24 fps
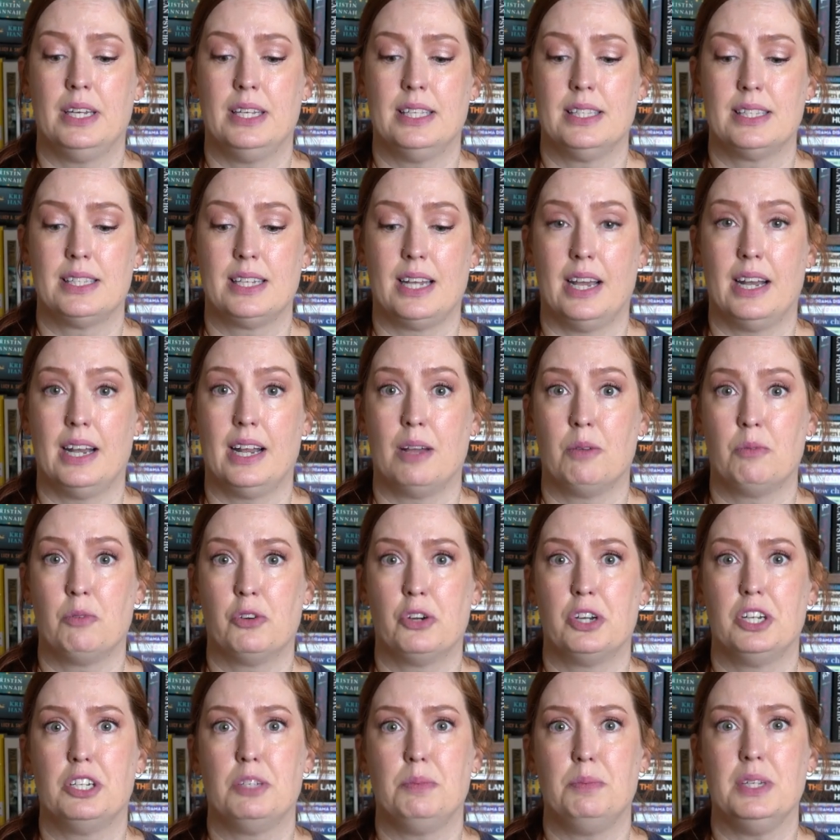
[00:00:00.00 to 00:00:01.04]
Instead, I'm
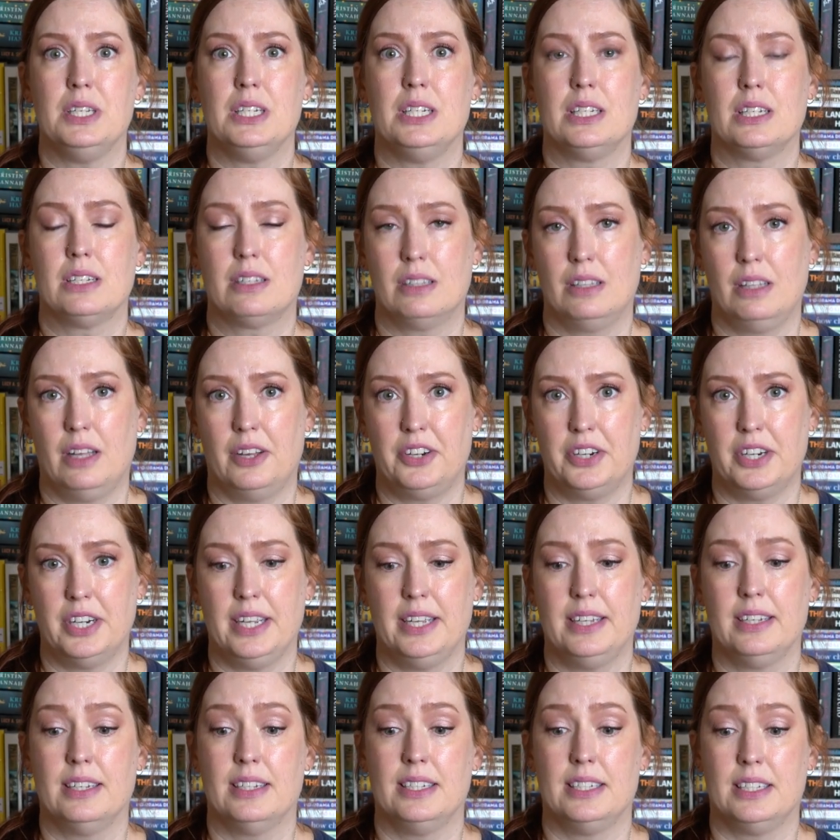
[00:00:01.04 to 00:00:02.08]
going to be
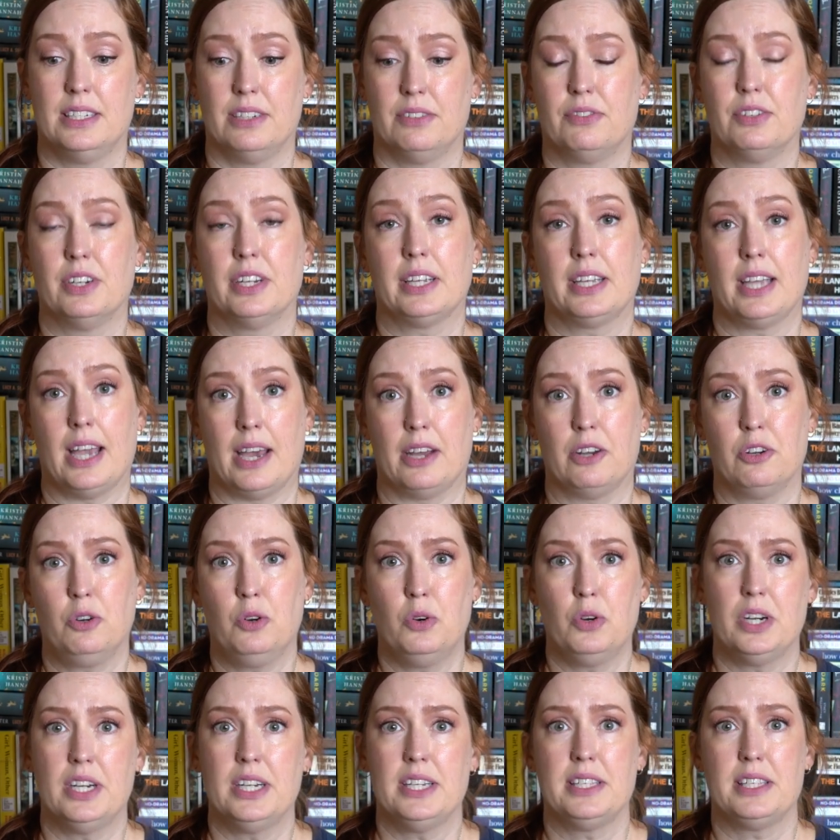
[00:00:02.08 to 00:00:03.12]
decluttering different
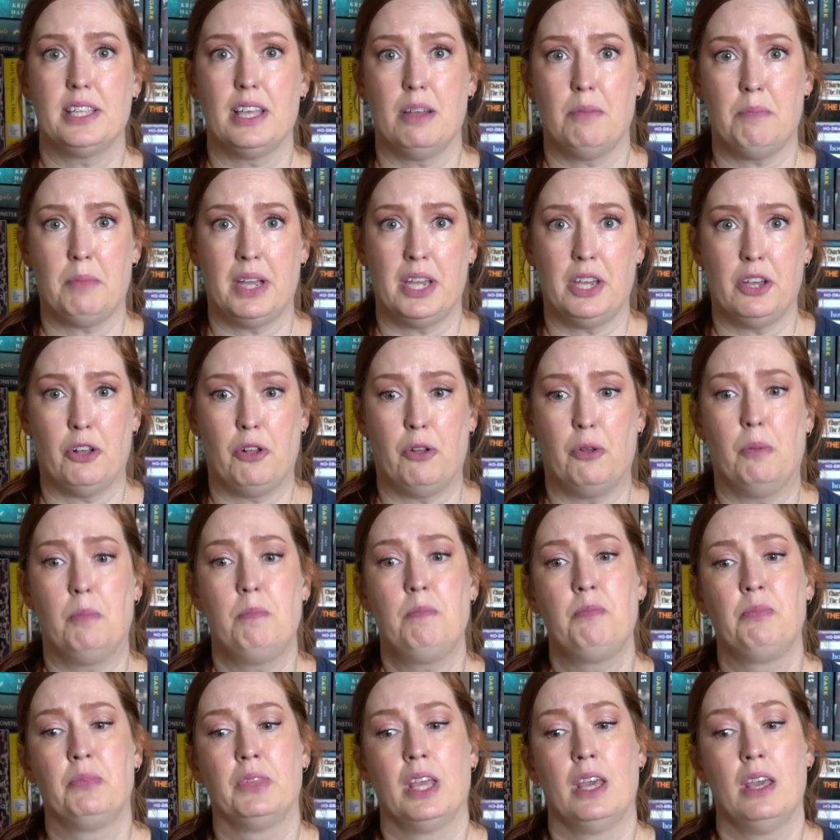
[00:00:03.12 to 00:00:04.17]
categories in my
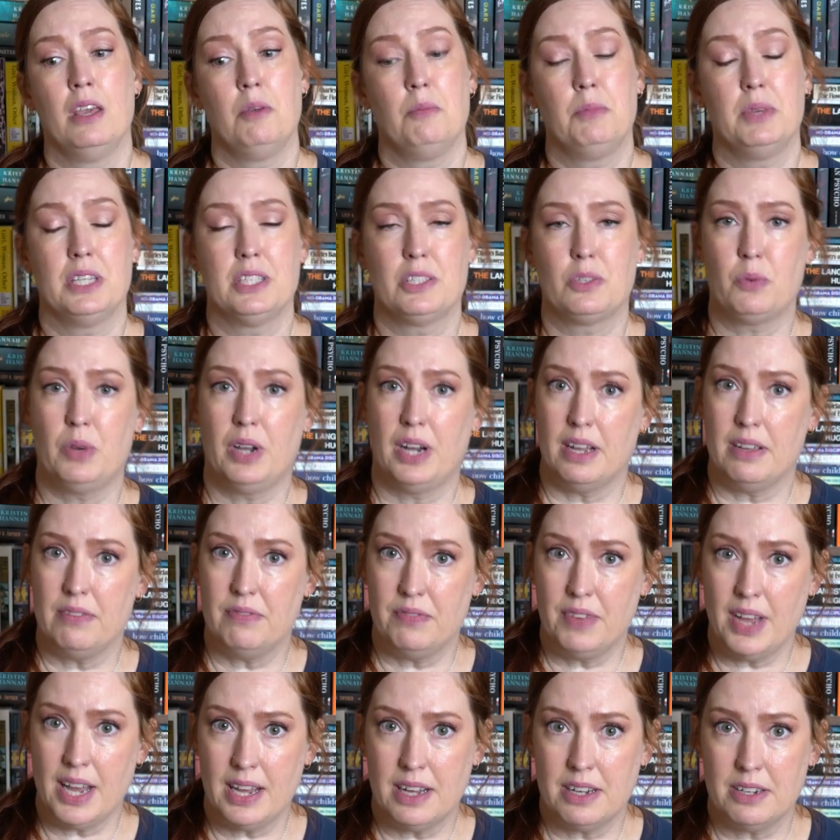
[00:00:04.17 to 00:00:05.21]
home, because what I
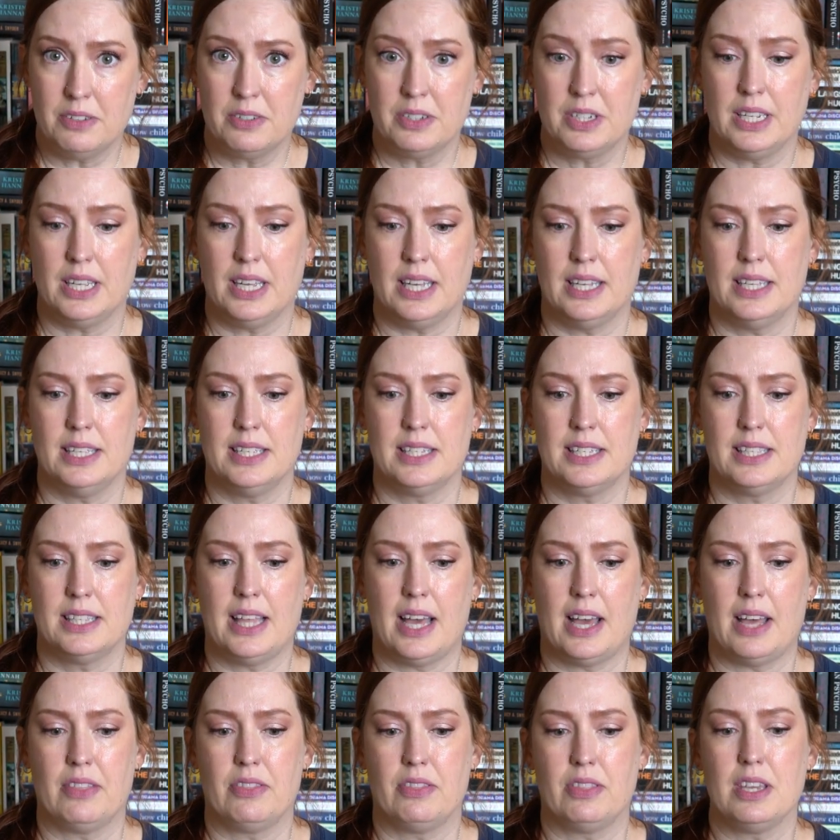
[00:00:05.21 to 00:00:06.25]
found is
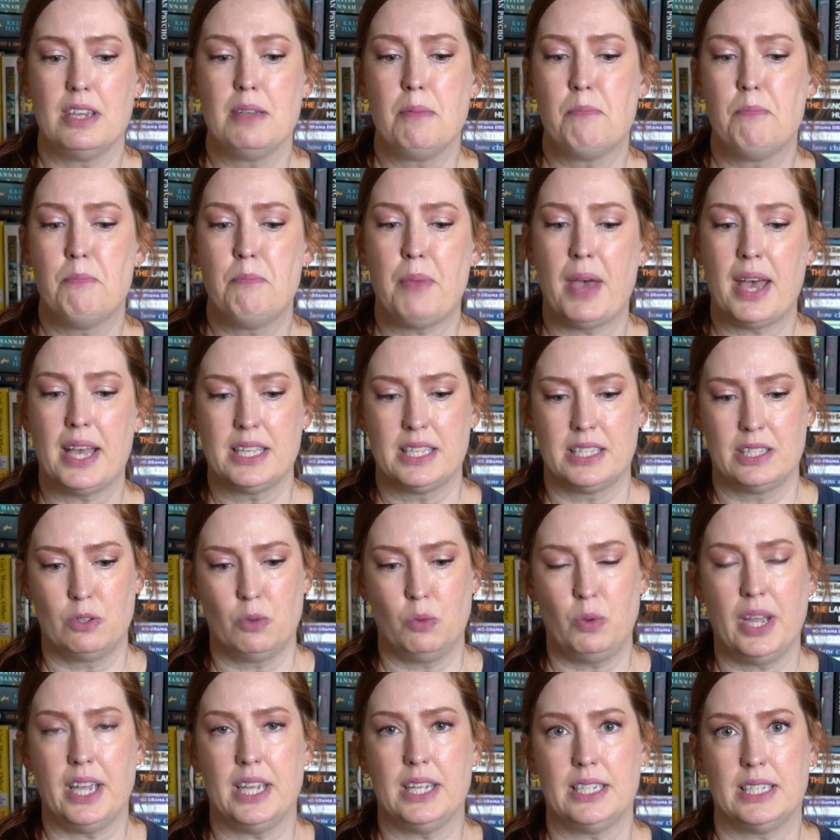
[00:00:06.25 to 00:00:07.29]
that the best
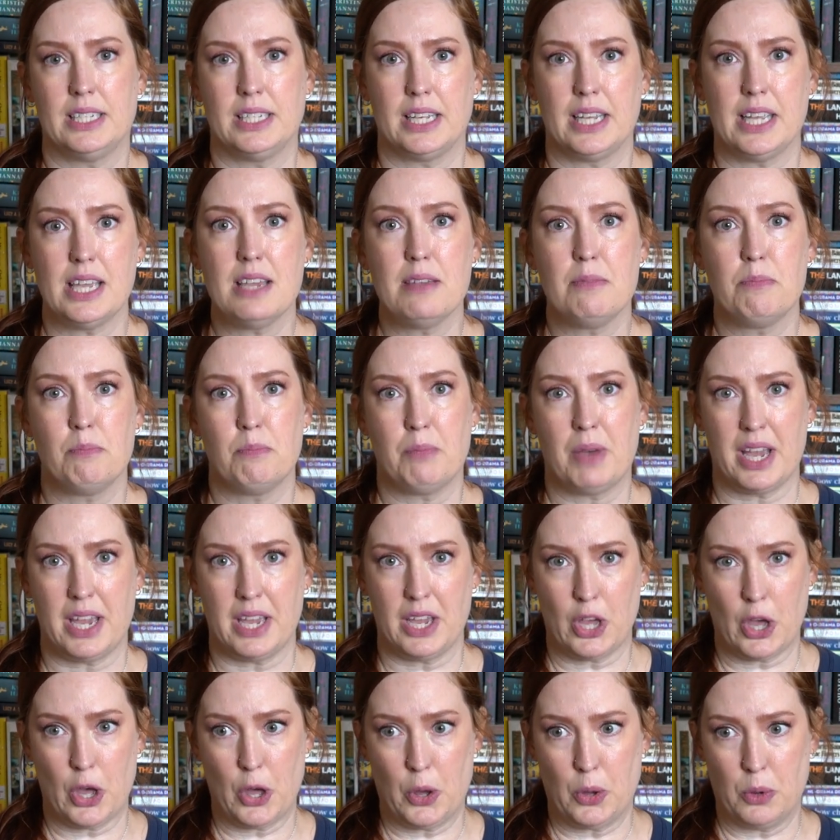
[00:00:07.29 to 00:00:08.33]
way to keep my
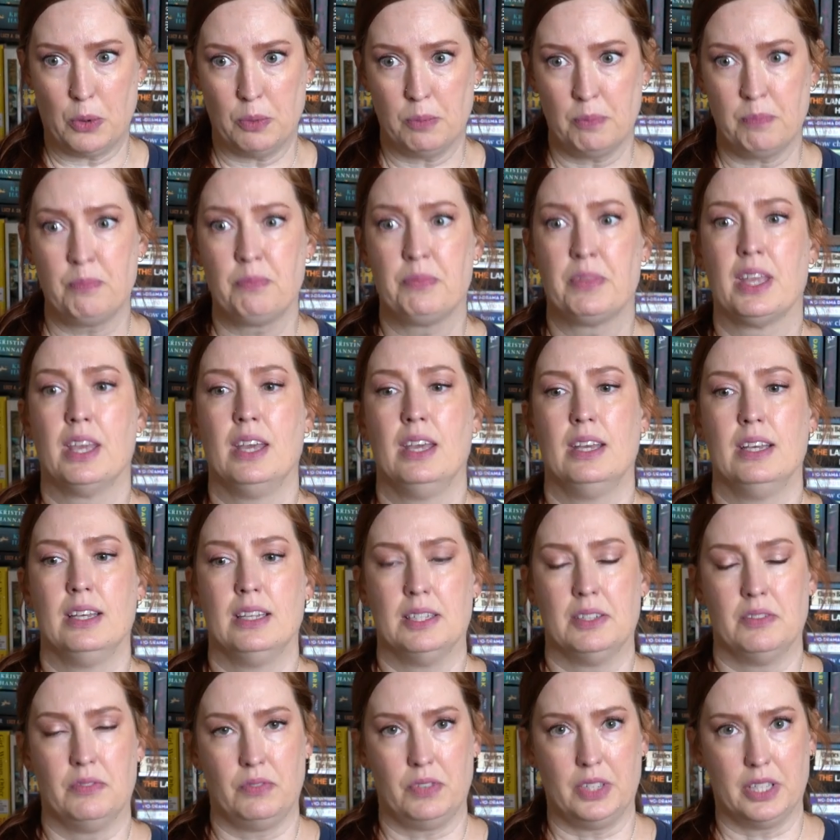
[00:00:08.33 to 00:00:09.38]
home
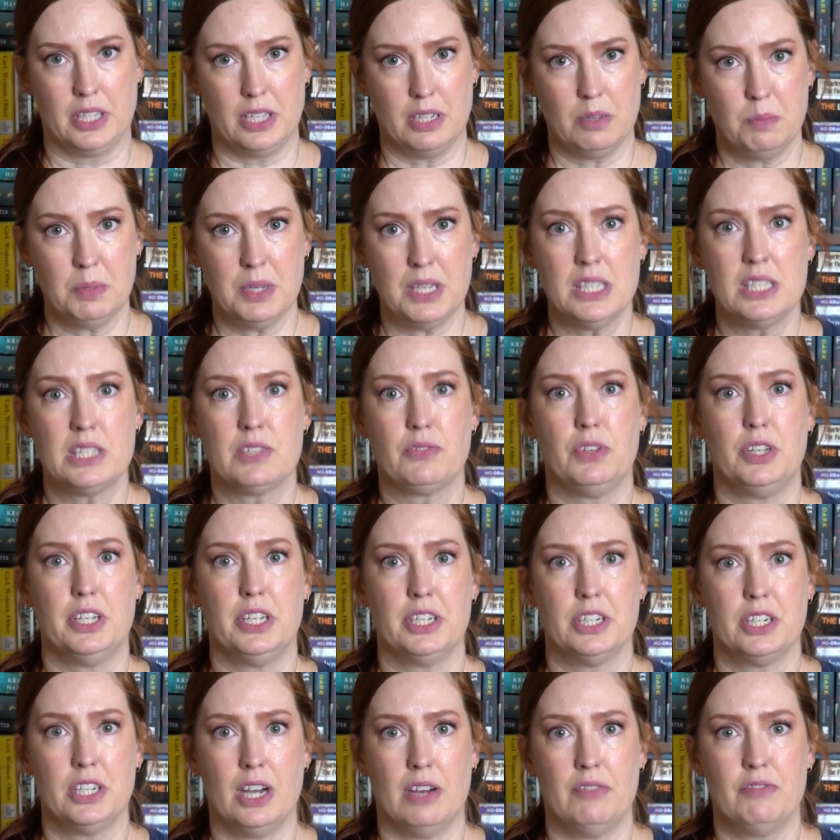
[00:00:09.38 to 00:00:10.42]
feeling peaceful
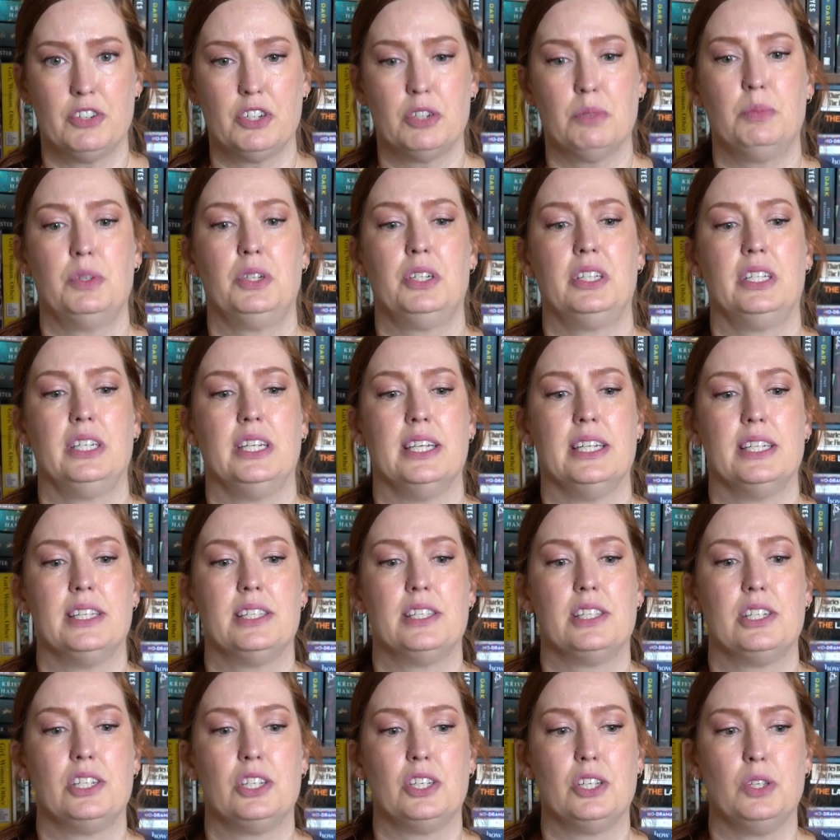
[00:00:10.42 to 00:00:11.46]
and comfortable
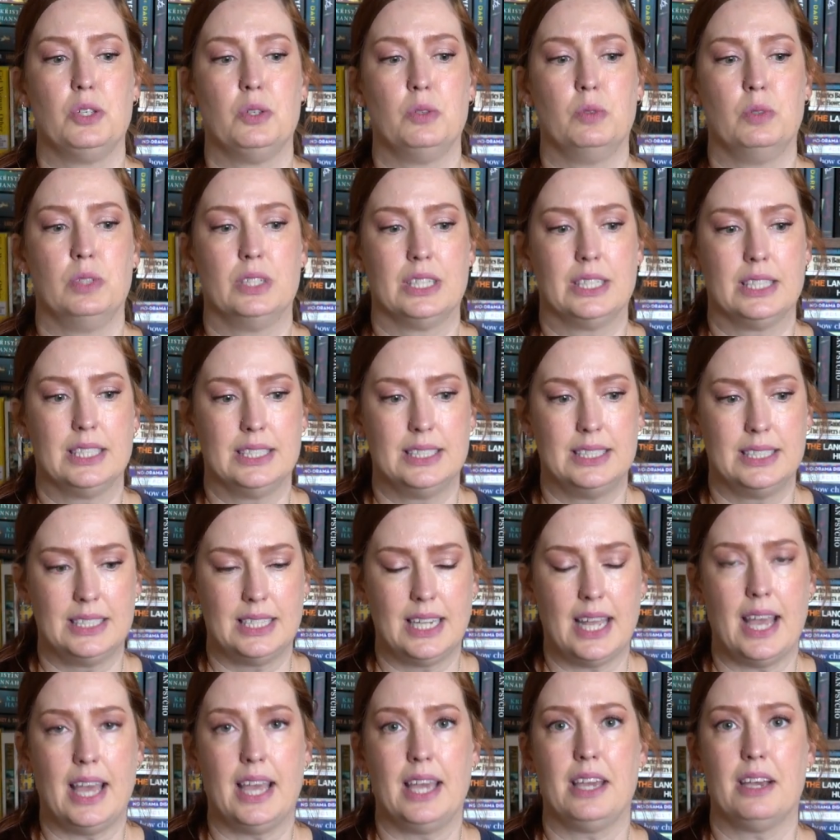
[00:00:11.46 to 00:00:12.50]
is to
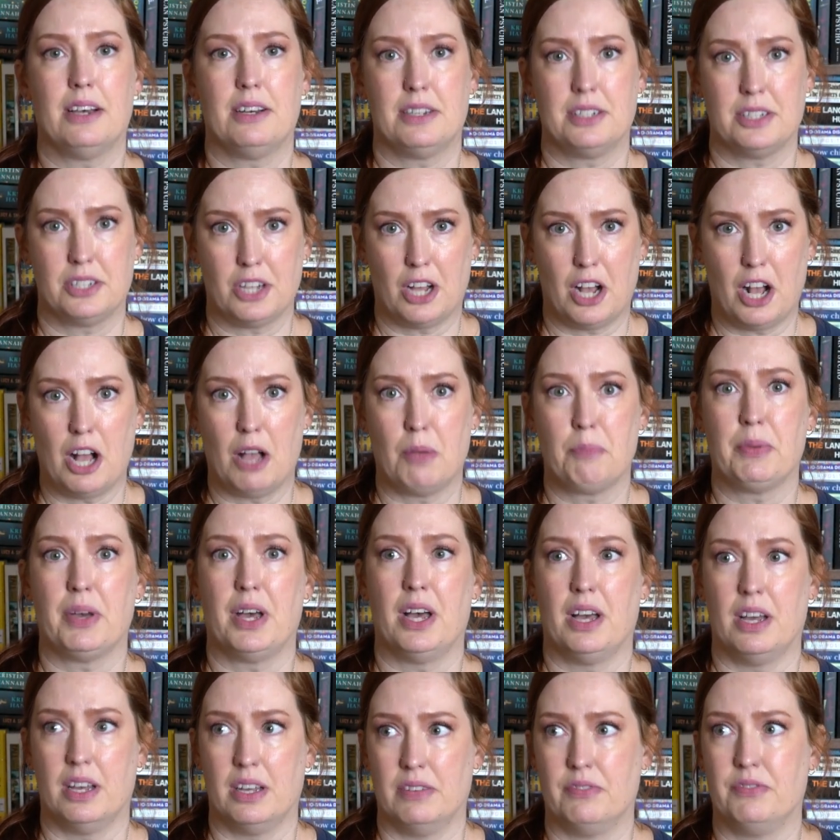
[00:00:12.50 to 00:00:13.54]
stay on top
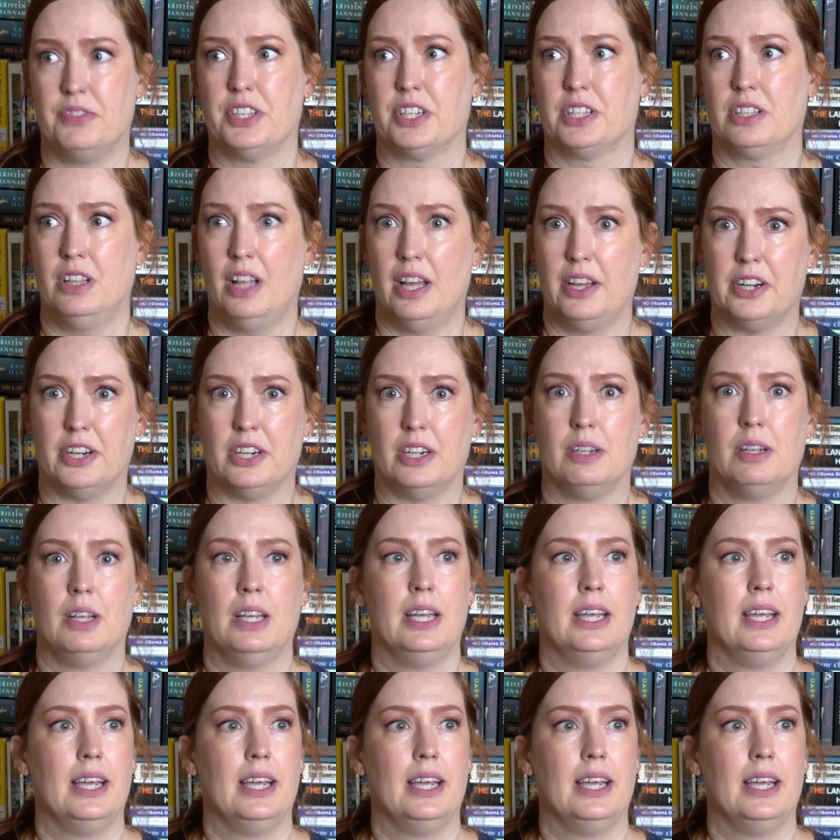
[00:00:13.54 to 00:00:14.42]
of the clutter.